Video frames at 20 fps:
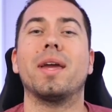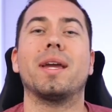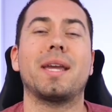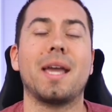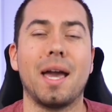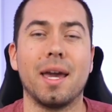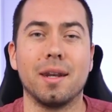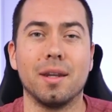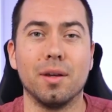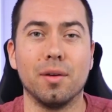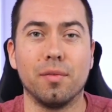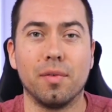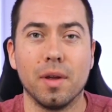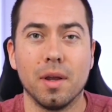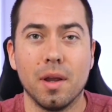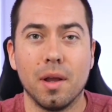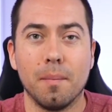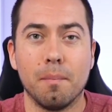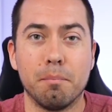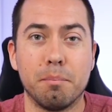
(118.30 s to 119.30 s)
that kind of
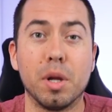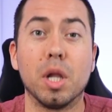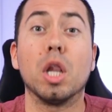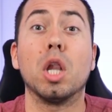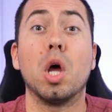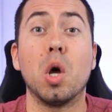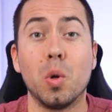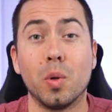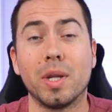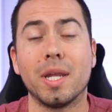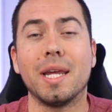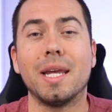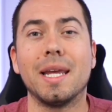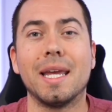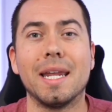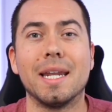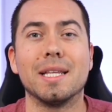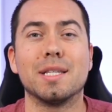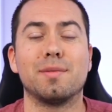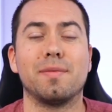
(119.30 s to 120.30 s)
baloney.
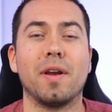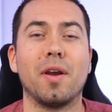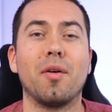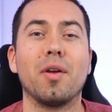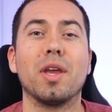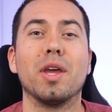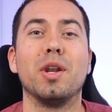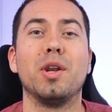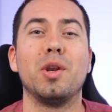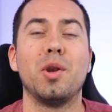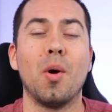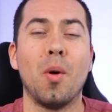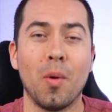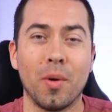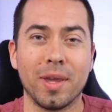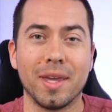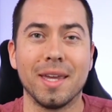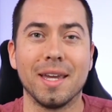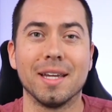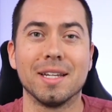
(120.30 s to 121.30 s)
It is very
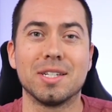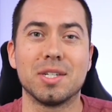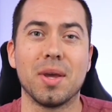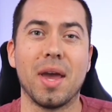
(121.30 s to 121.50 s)
annoying